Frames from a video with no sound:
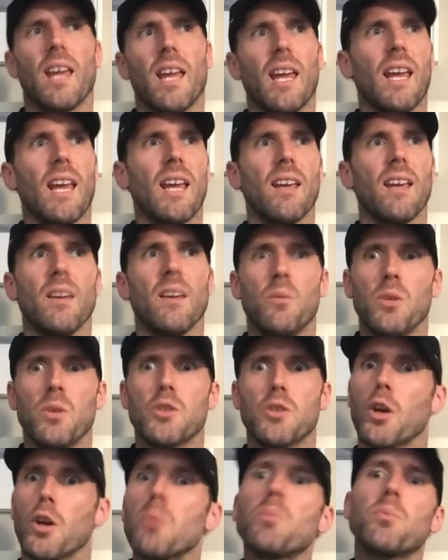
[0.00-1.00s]
he was
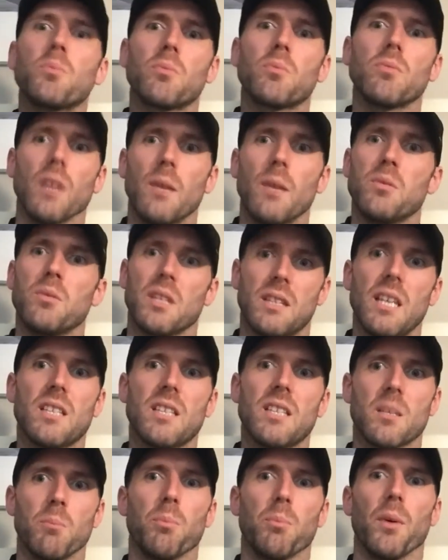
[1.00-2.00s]
good. Like, he was a
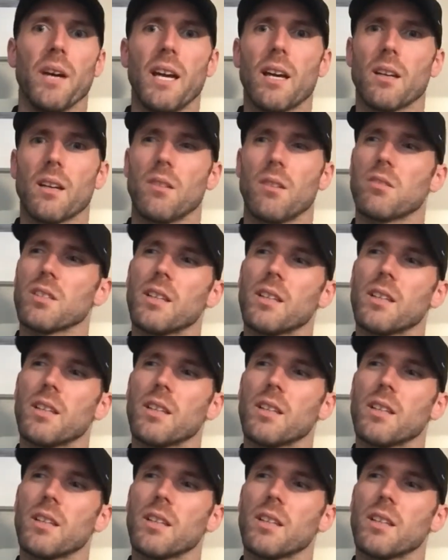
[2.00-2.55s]
decent player, and it was